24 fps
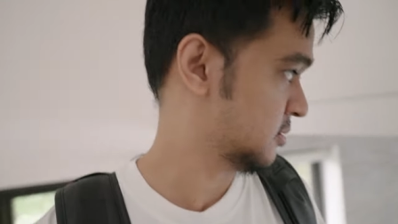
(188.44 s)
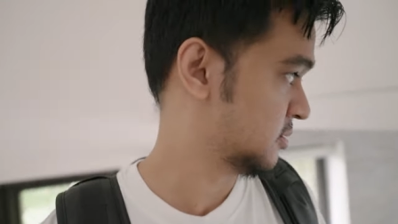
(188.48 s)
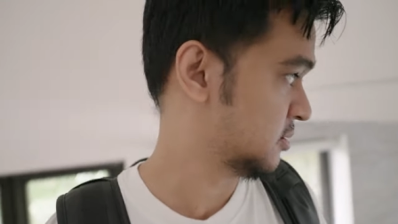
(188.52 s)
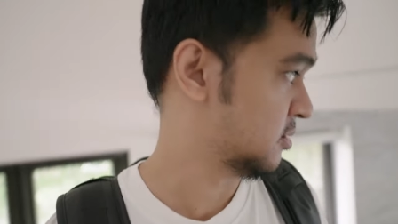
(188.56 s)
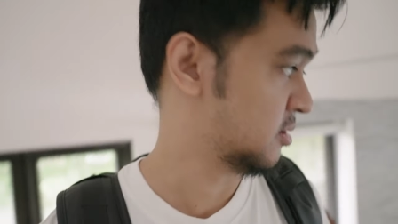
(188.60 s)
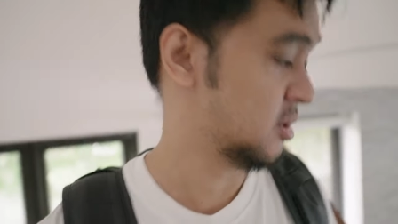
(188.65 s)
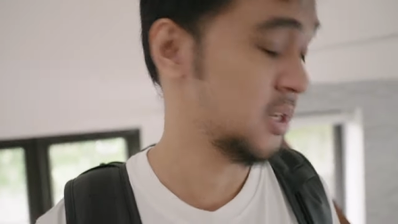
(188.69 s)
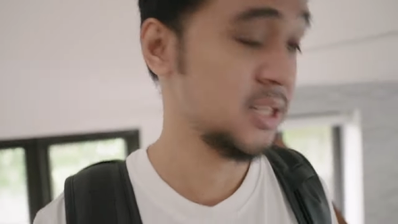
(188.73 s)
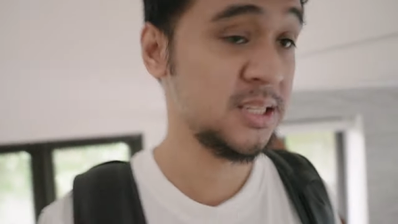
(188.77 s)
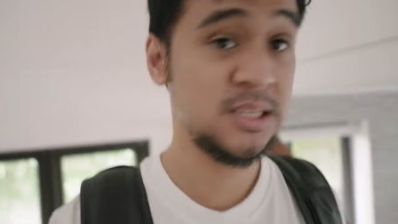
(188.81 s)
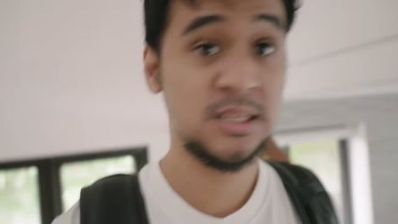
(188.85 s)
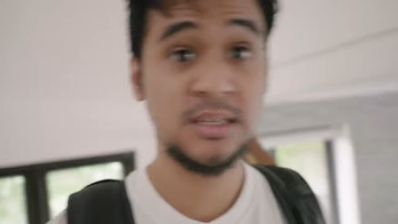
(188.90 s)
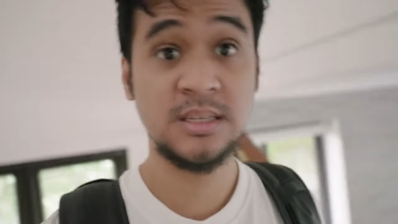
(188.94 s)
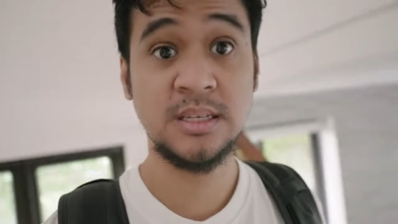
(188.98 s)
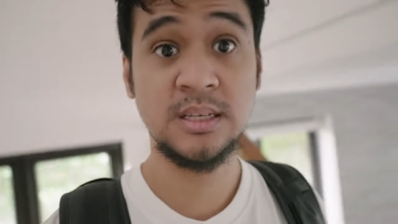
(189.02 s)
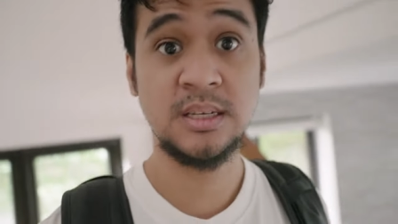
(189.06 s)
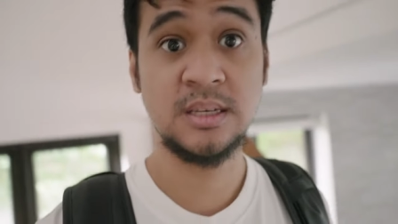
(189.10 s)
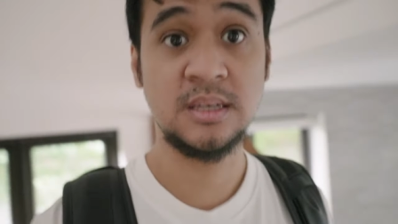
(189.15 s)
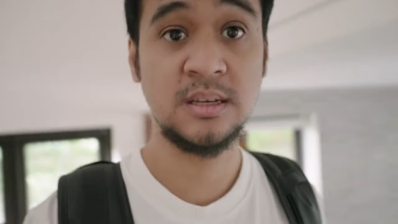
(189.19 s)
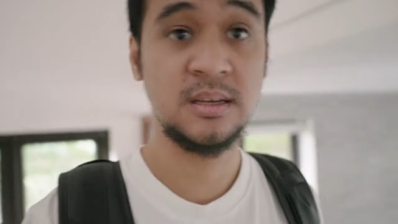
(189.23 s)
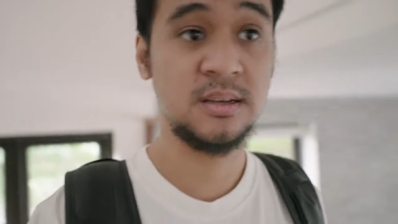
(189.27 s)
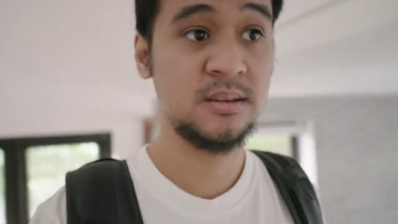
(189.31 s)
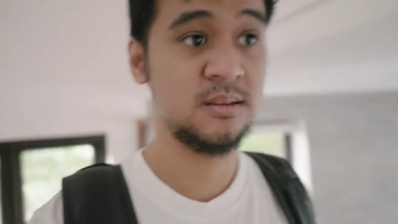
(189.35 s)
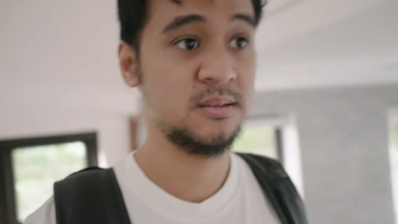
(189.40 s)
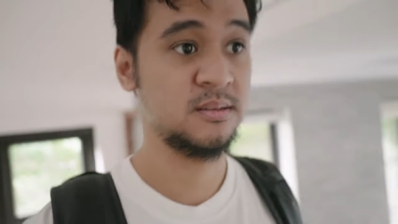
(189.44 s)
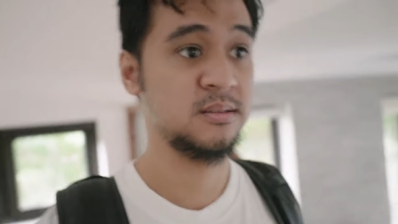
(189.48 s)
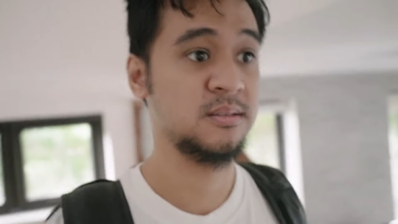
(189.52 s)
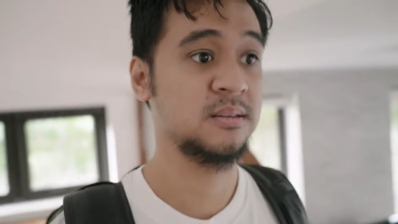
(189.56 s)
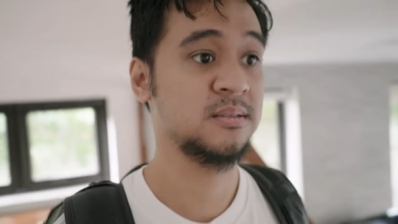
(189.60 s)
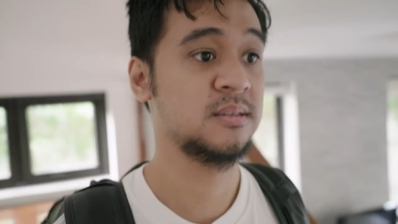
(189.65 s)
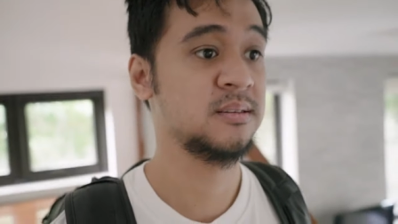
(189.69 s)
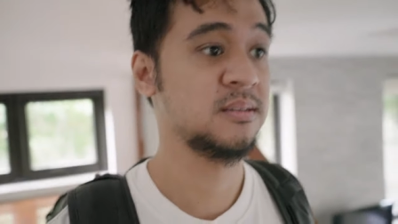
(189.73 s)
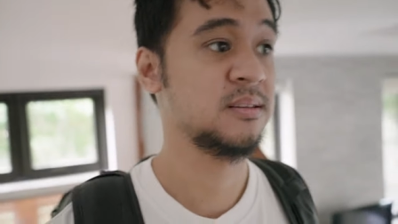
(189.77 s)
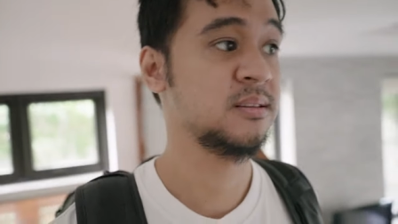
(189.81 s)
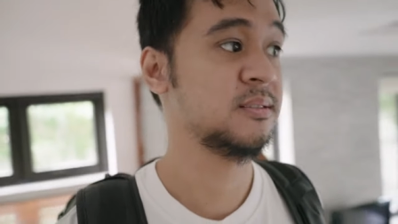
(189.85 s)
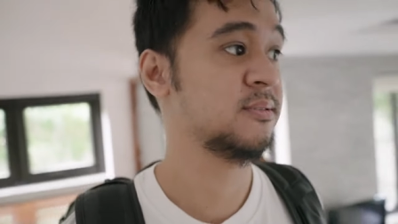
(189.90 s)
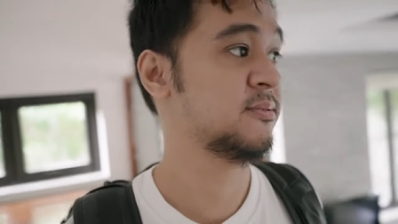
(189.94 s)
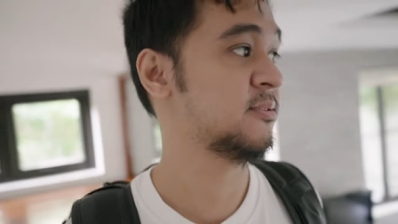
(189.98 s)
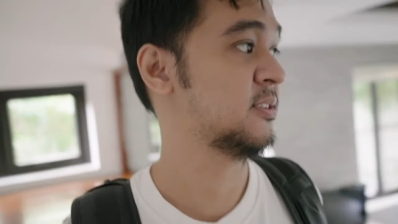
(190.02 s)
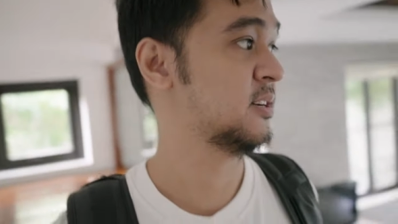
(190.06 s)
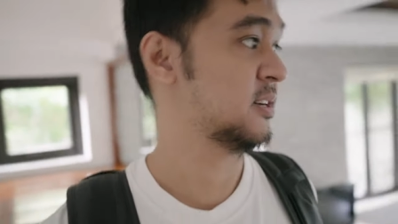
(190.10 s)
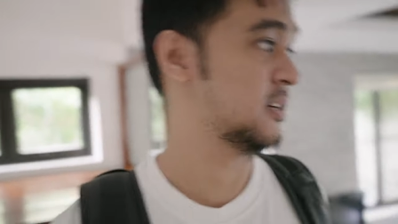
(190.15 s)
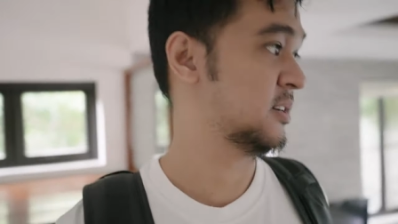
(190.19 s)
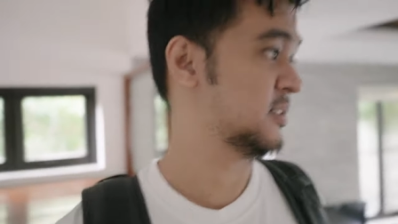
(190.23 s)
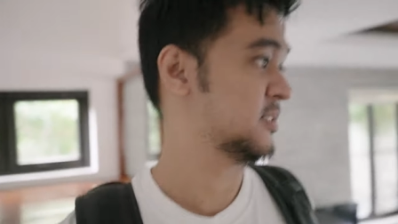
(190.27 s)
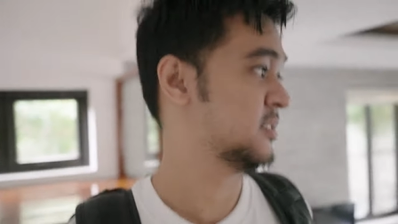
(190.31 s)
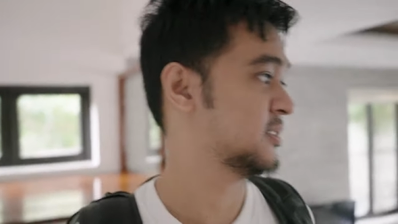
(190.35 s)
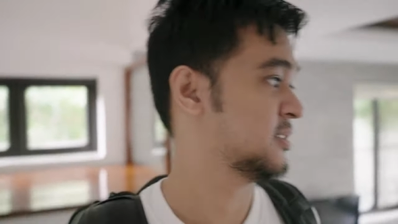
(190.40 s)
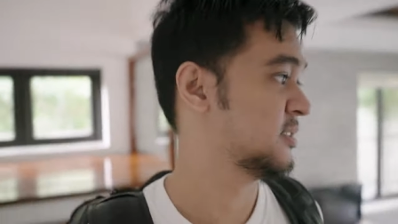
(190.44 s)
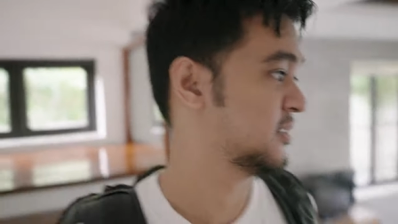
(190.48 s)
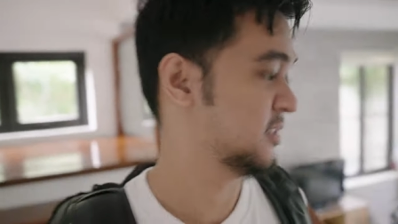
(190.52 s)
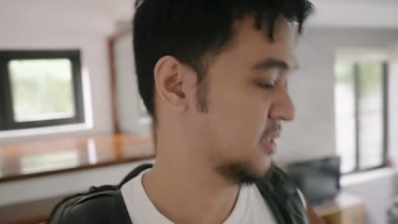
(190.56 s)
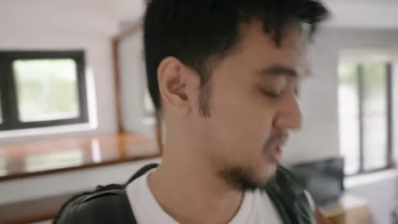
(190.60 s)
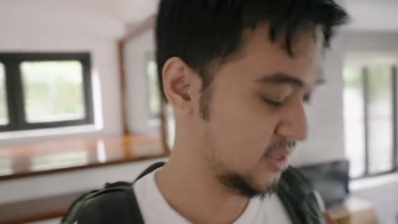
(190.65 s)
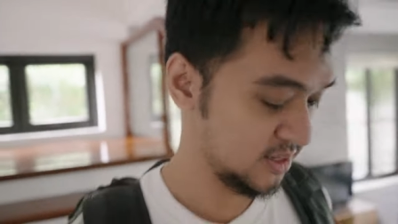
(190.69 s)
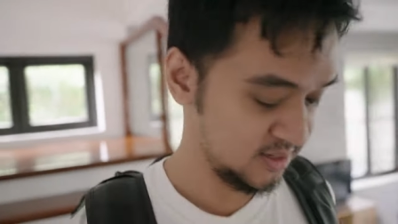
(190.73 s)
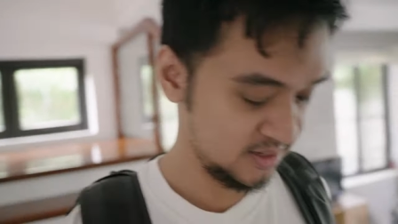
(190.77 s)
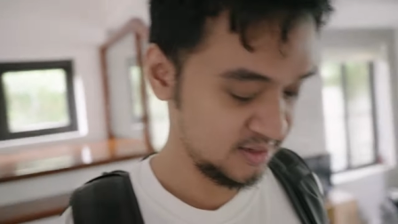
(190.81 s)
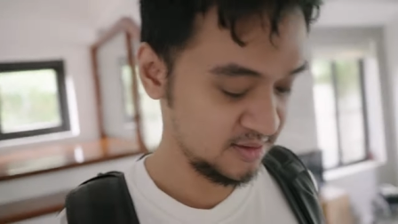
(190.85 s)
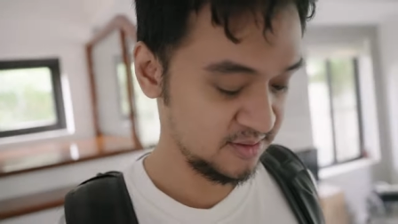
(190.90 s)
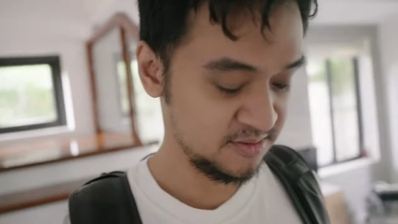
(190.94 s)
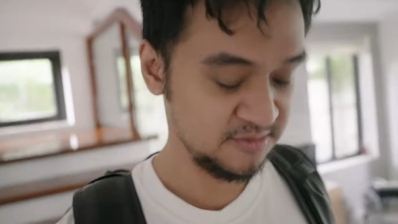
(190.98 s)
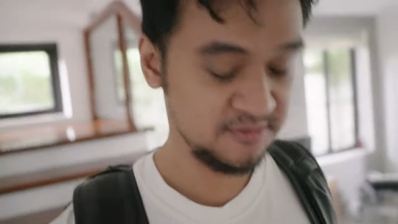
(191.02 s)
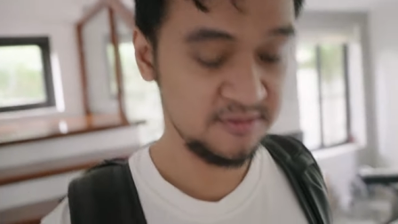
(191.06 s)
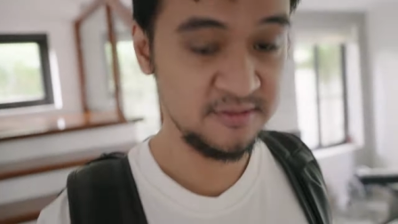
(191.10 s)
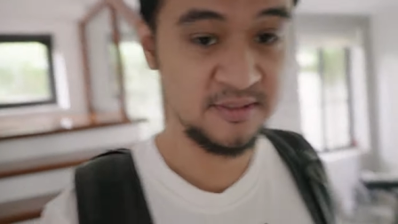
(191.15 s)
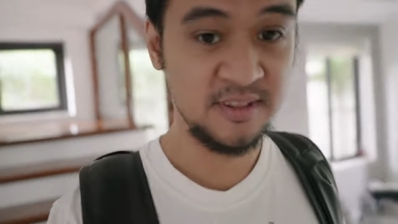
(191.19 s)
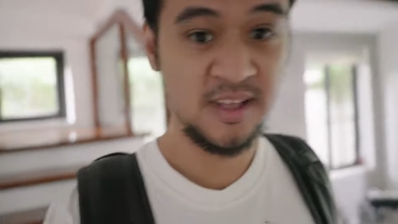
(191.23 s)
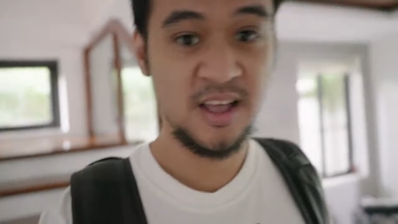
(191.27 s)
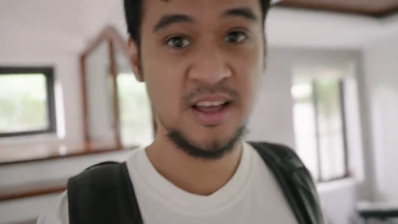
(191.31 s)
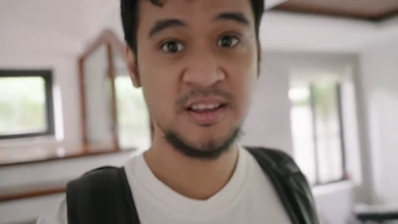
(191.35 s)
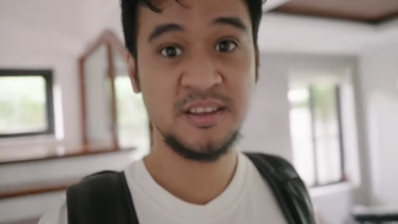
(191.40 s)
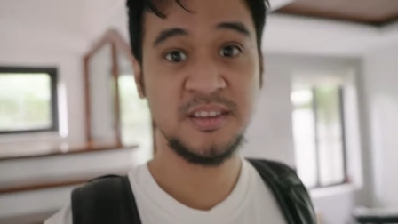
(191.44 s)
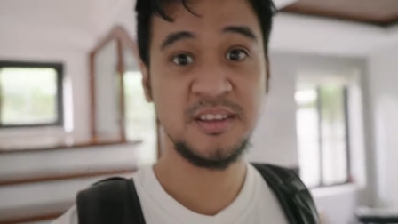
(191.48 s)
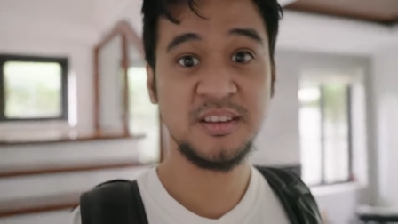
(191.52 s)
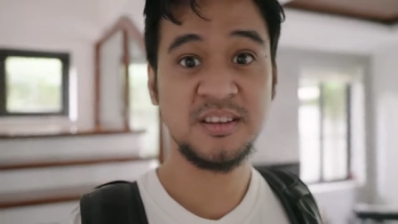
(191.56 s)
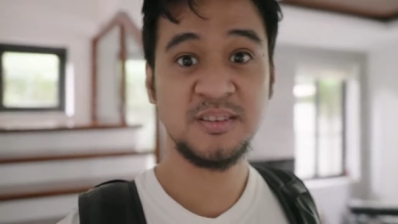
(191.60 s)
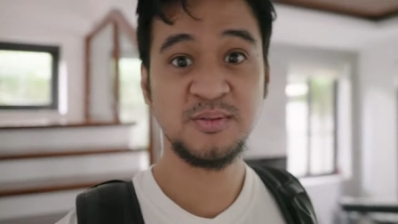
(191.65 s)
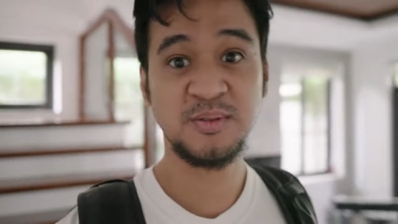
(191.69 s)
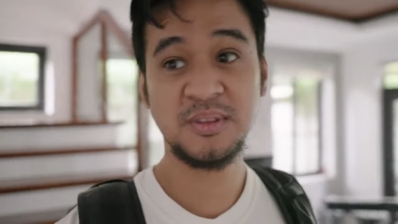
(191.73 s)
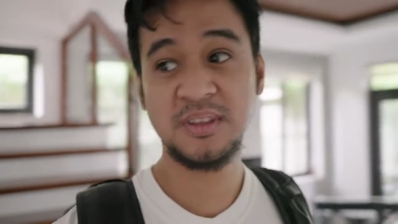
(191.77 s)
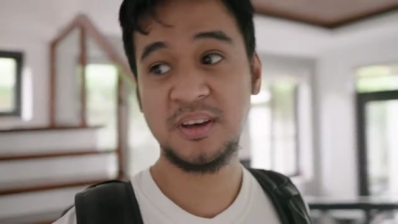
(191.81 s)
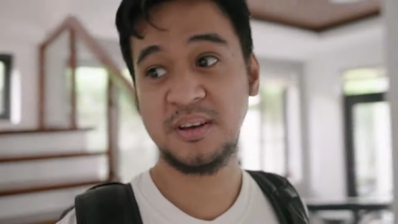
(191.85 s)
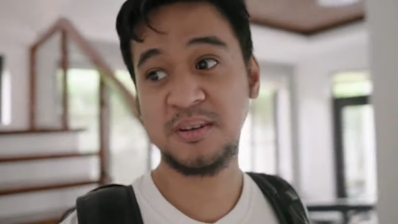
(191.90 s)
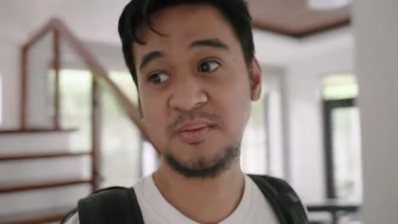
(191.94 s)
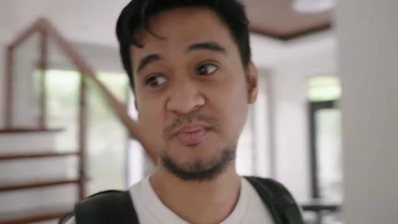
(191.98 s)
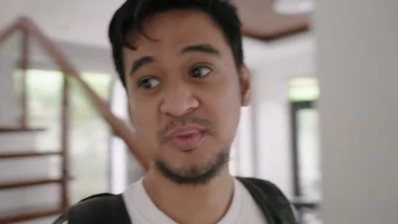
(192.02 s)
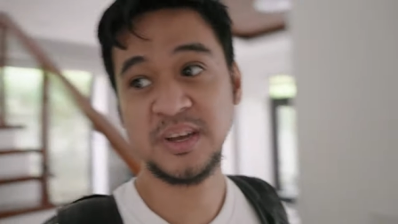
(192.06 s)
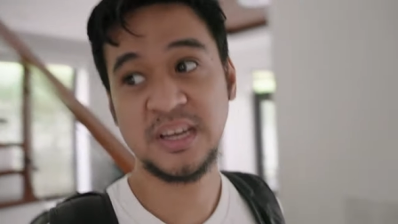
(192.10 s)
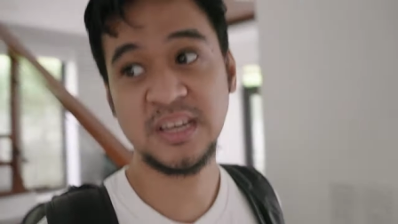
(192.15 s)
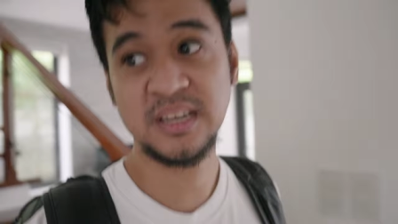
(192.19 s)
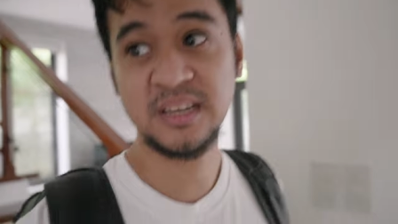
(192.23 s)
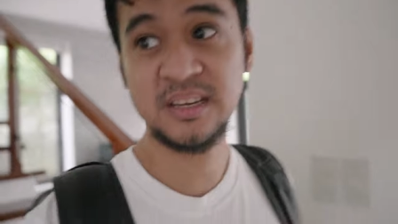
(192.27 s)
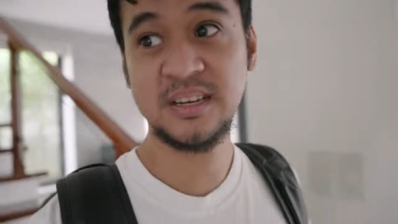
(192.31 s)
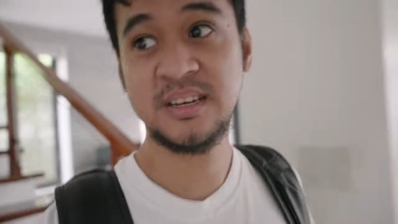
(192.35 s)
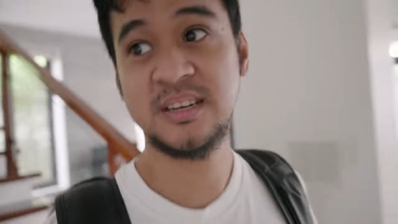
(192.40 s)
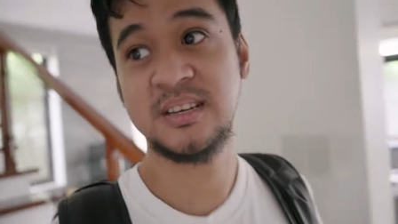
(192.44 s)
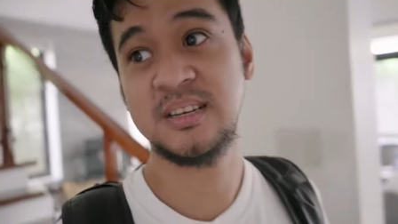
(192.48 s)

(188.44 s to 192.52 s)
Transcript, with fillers: Let's see if vlogging without a mic